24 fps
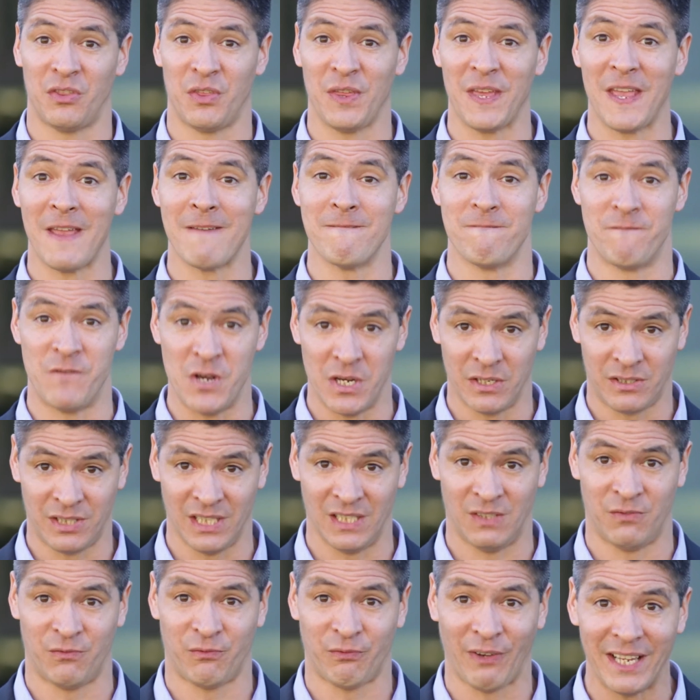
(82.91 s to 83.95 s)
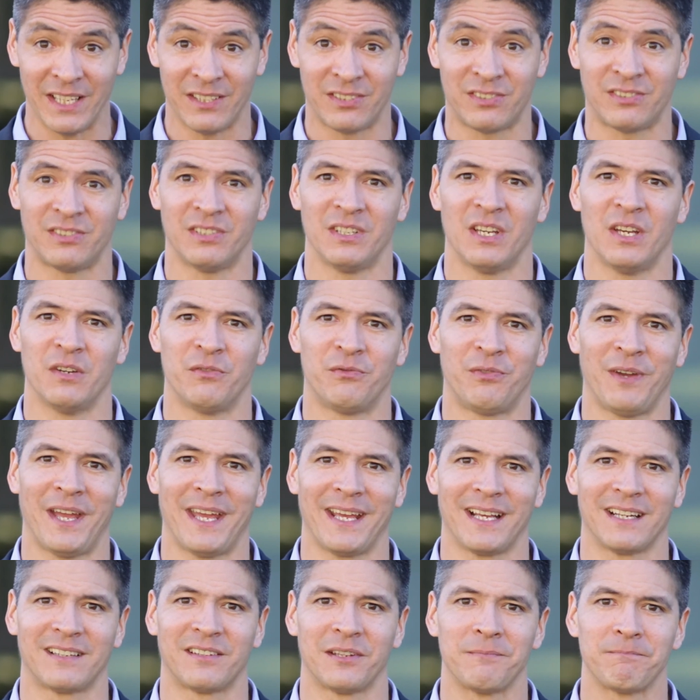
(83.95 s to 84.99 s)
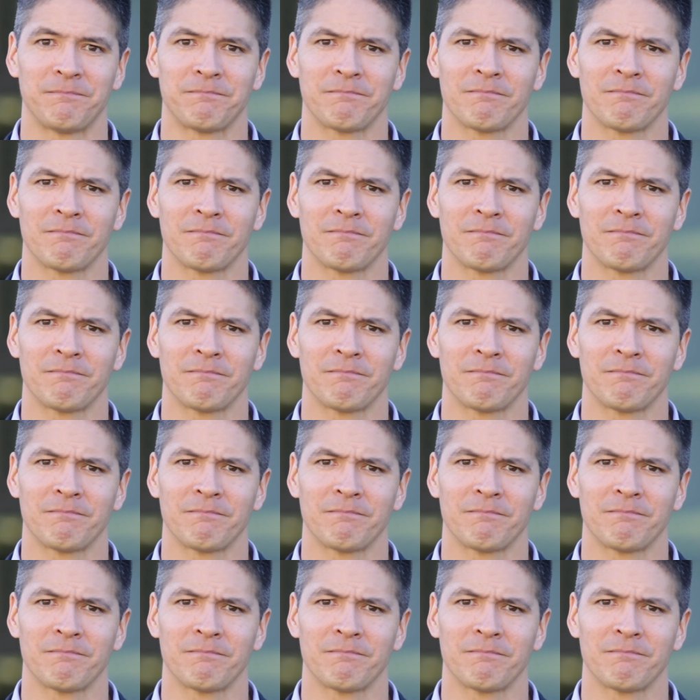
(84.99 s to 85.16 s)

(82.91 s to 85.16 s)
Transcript: the inverted face effect.